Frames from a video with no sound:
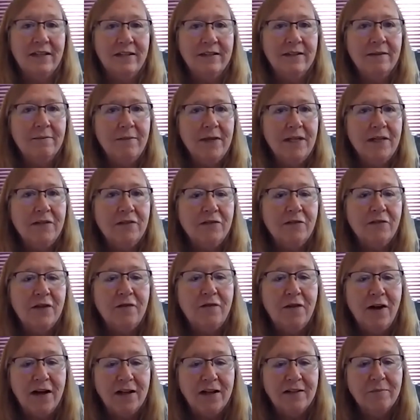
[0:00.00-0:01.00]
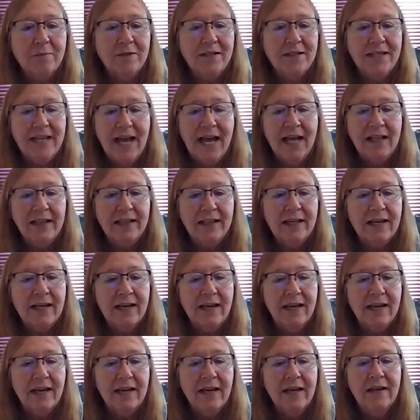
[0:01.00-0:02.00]
is a ministry of
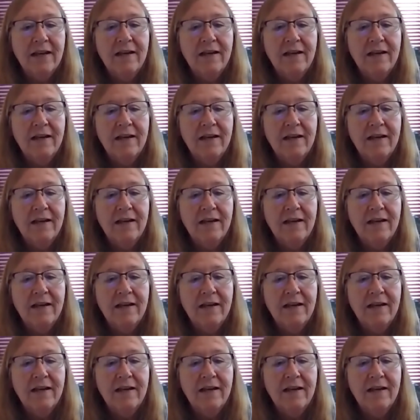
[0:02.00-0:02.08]
hospitality.